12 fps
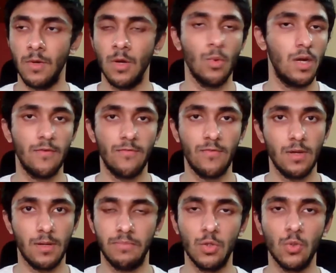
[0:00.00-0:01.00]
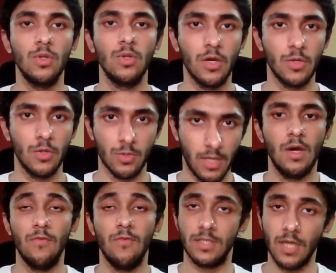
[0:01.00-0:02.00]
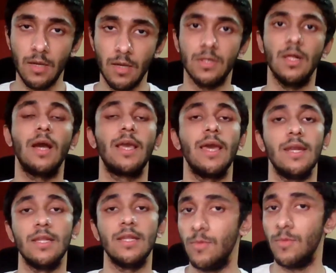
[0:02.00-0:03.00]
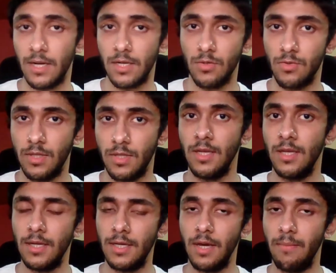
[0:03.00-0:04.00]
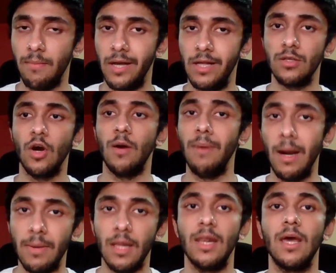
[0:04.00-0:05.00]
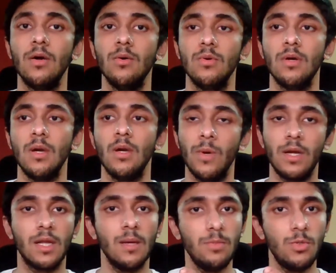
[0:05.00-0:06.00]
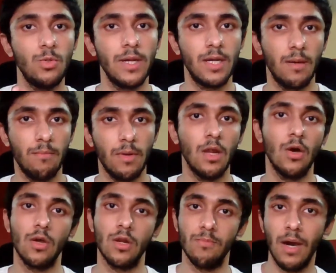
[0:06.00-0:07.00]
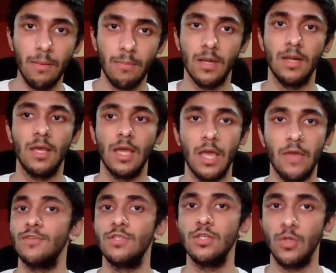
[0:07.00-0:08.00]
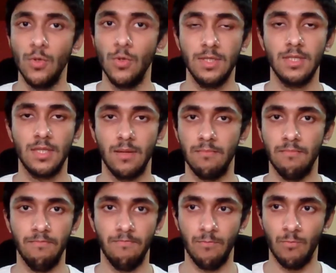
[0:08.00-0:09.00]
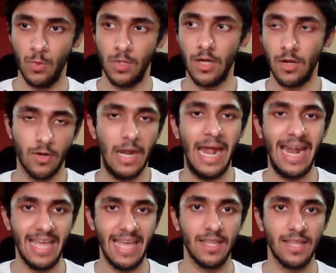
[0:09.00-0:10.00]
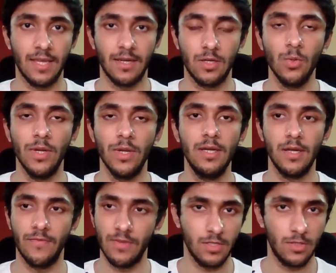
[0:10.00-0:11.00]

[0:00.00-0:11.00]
whatever tool you're using. For example, again, let's go back to the dumbbells or barbell. Now, when it comes to a dumbbell or a barbell, if you're just using them without adding anything to it, if you're just